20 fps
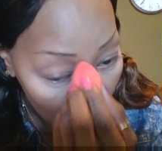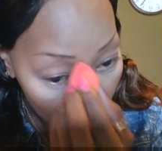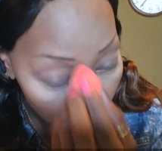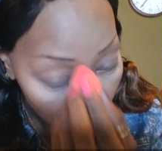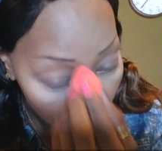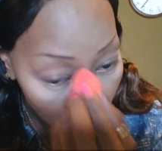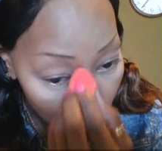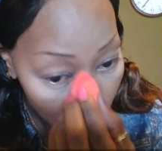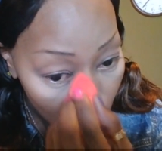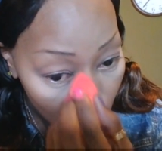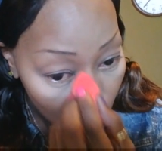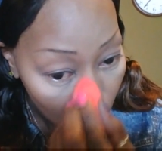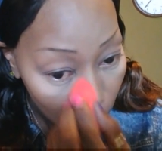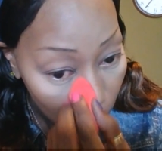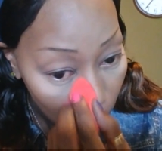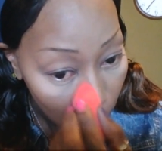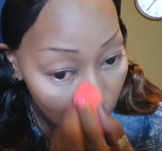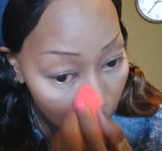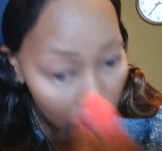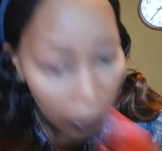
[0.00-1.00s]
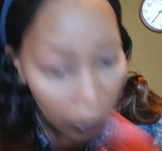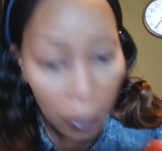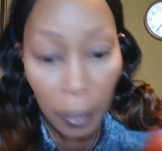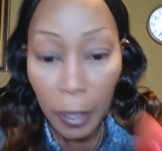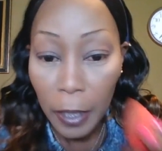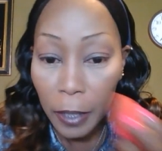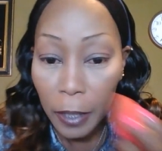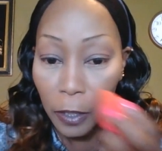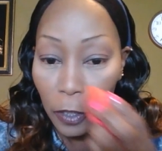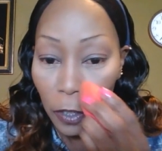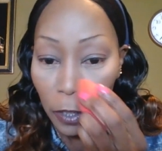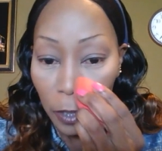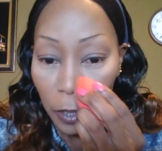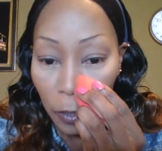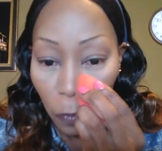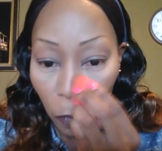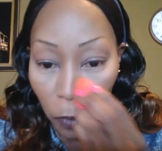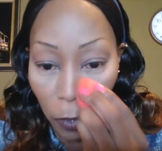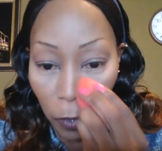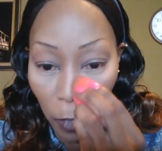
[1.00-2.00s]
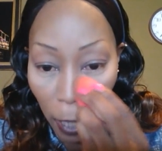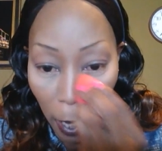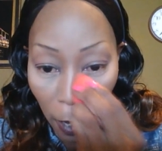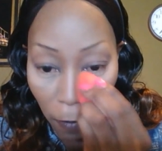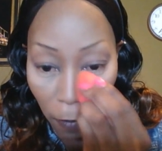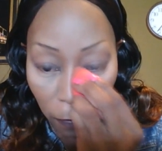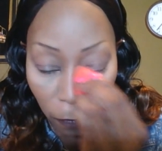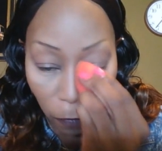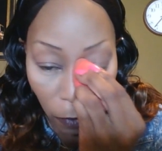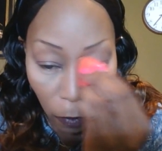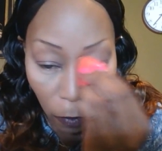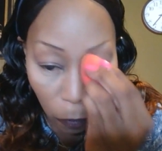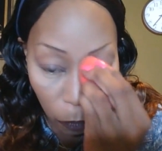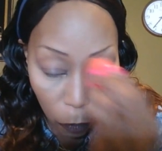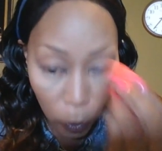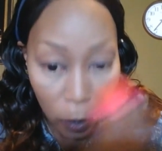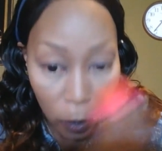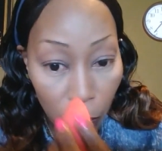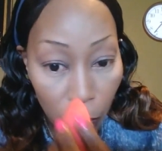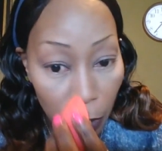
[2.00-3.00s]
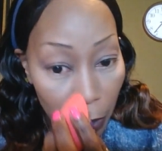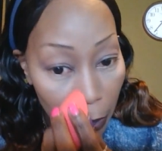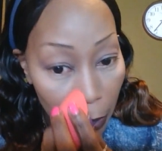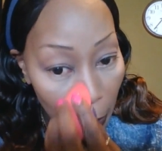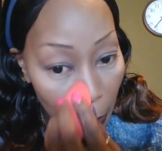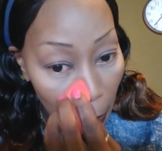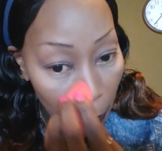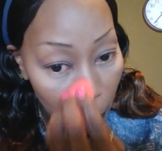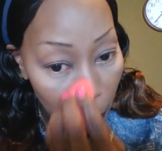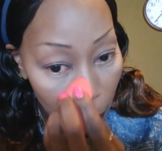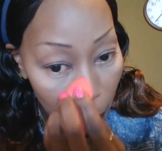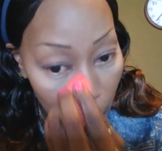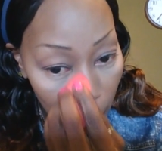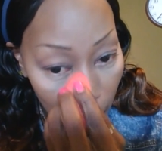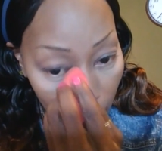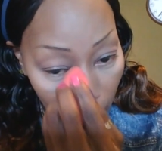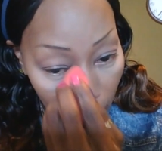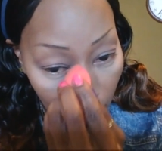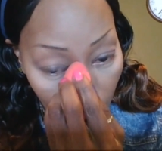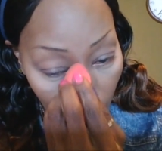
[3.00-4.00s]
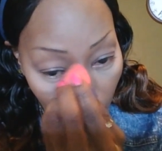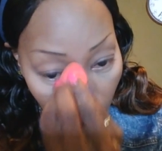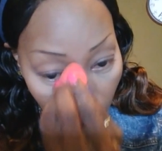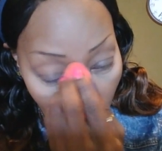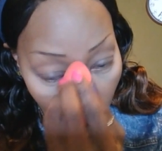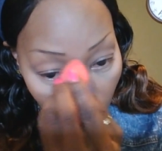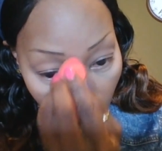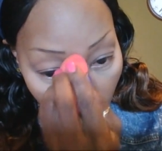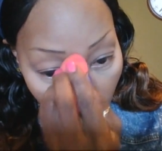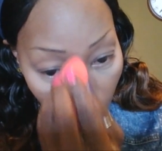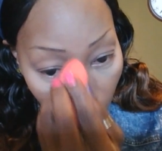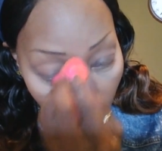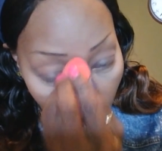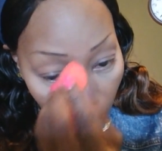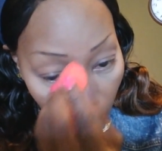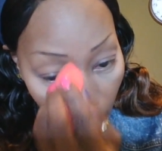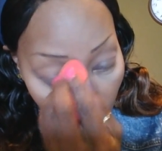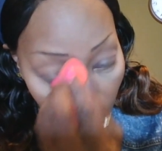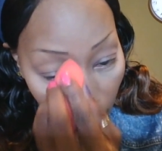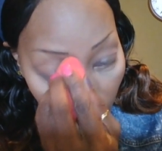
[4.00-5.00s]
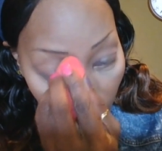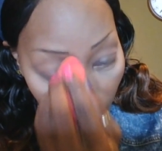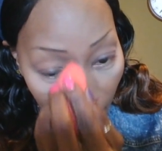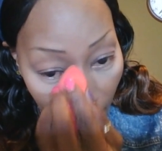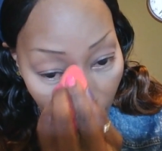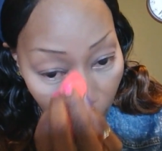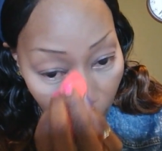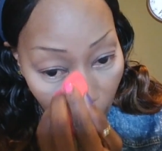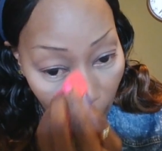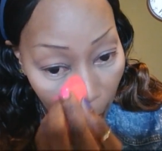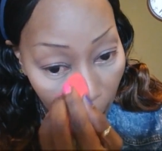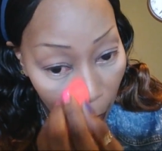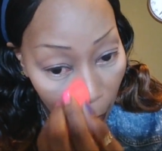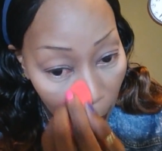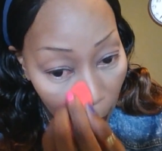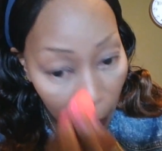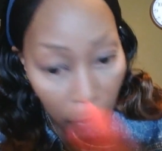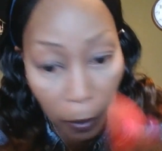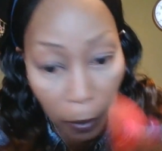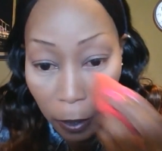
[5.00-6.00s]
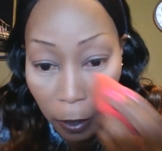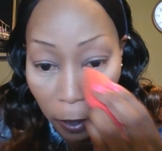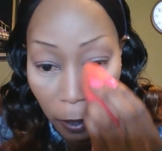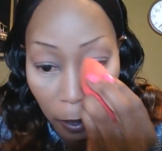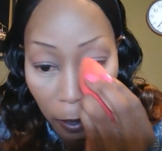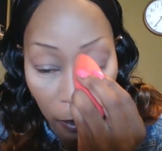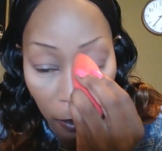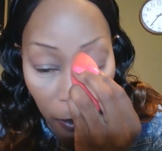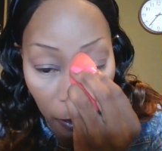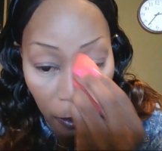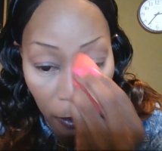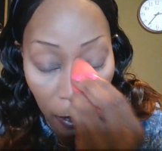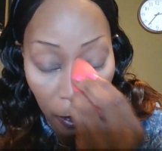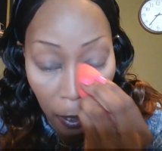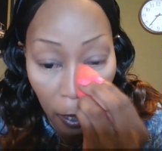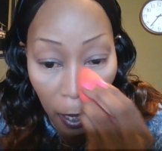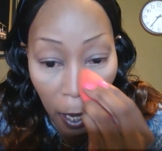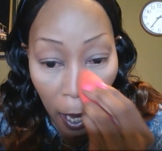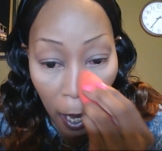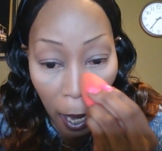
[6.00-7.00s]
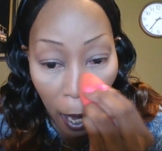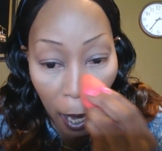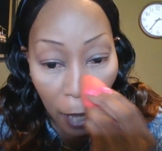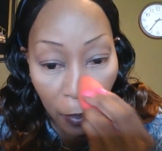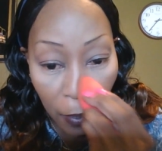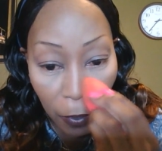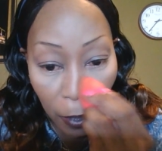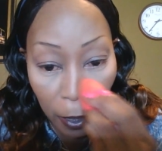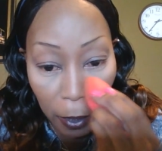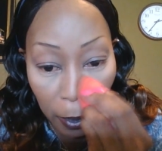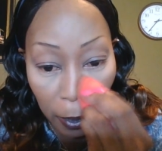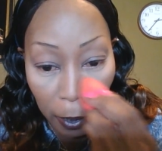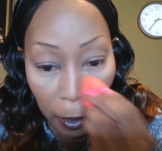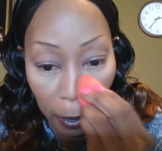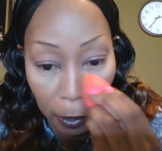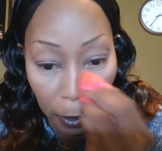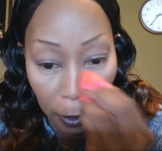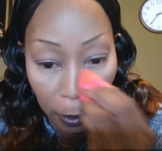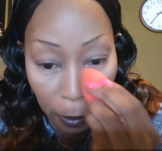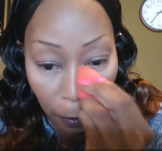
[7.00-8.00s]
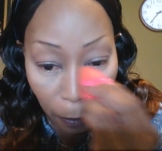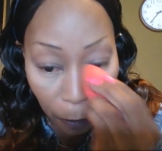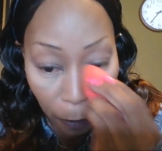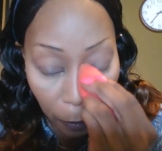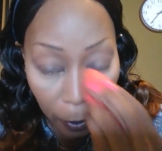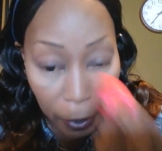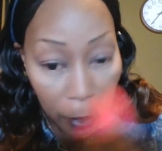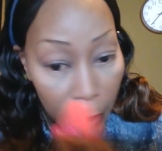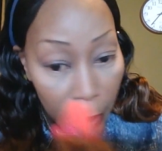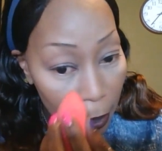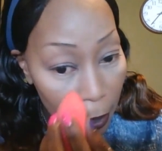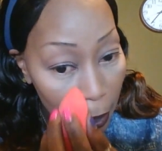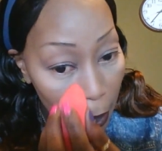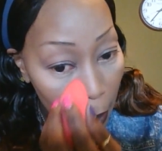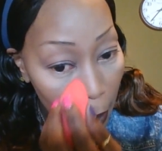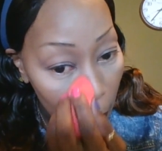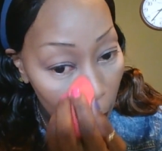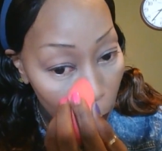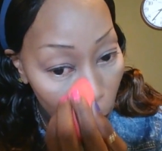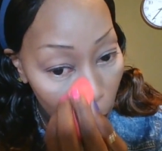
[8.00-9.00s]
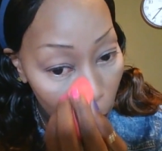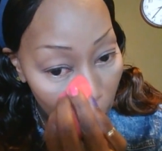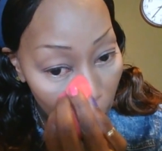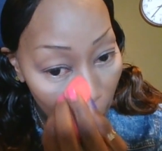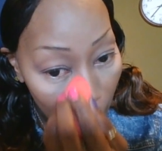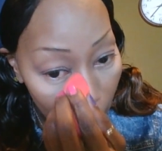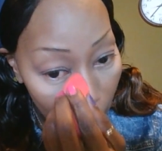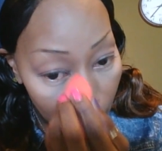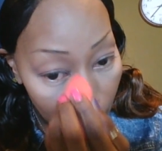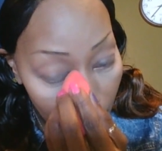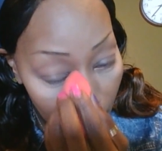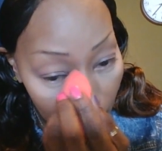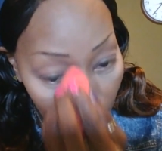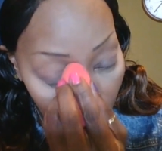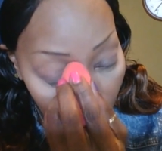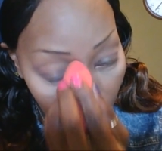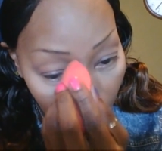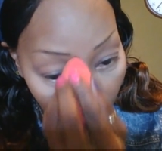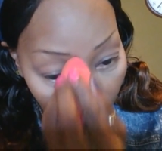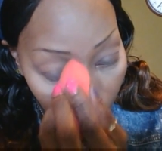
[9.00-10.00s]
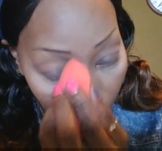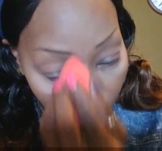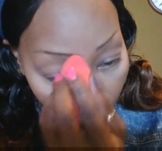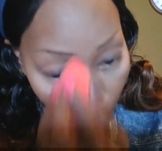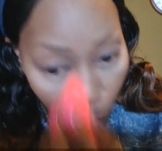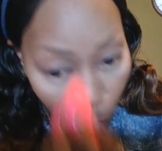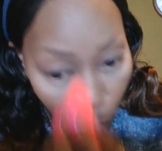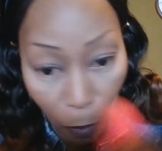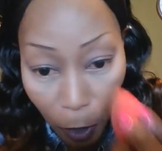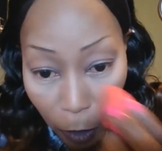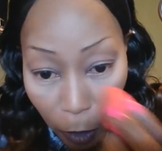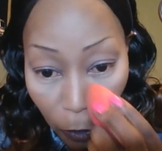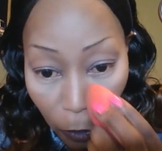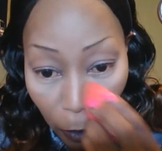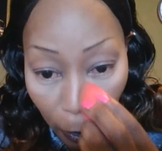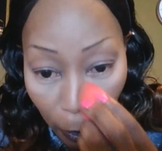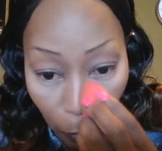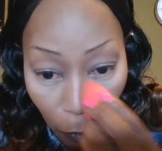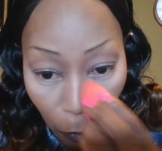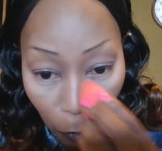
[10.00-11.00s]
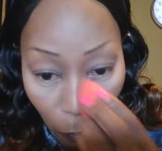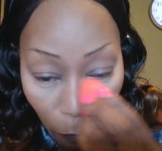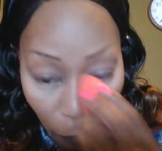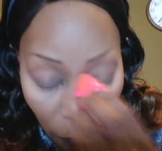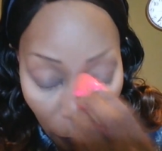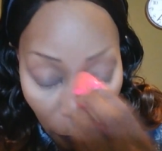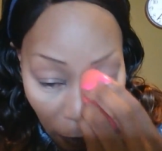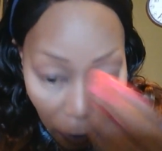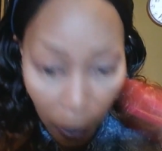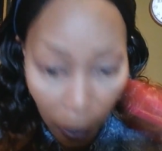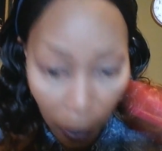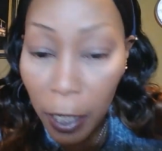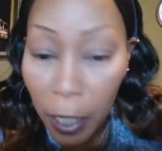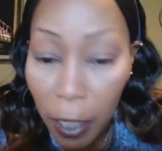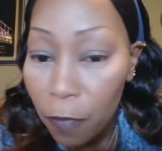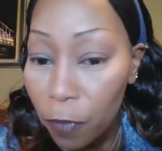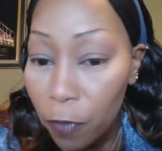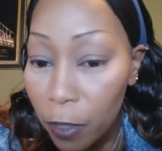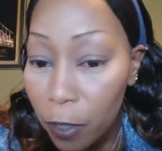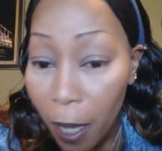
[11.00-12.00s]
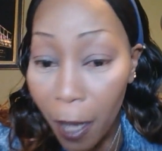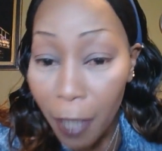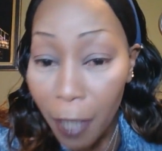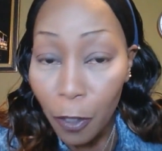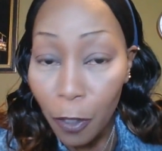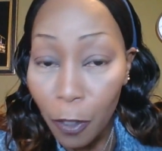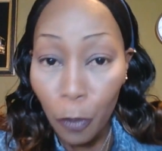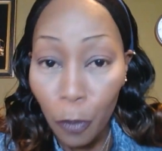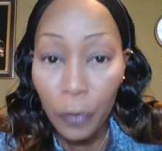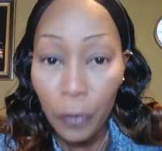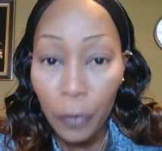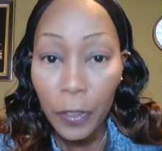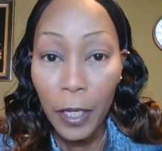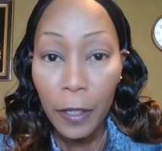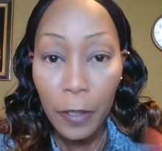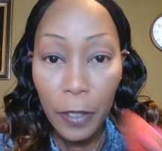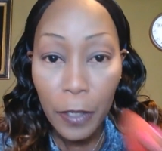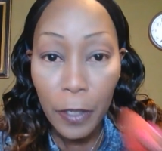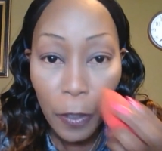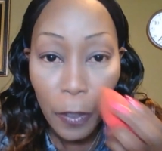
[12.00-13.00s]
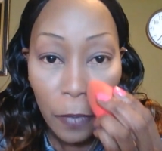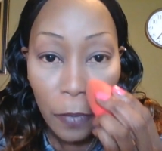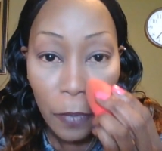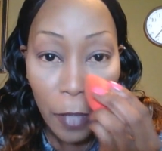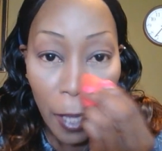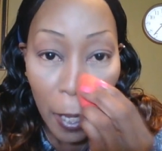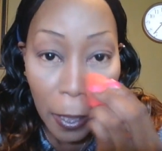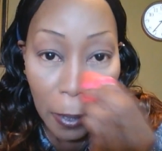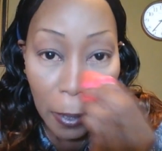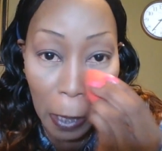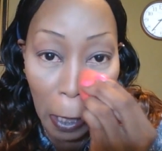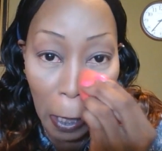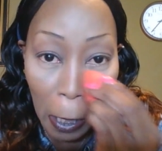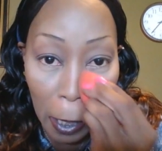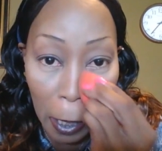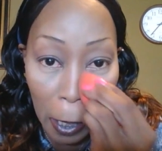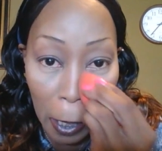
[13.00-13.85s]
And when you're getting when you have a real subtle line there, I think it blends in without sticking out too much that you've even contoured there. So that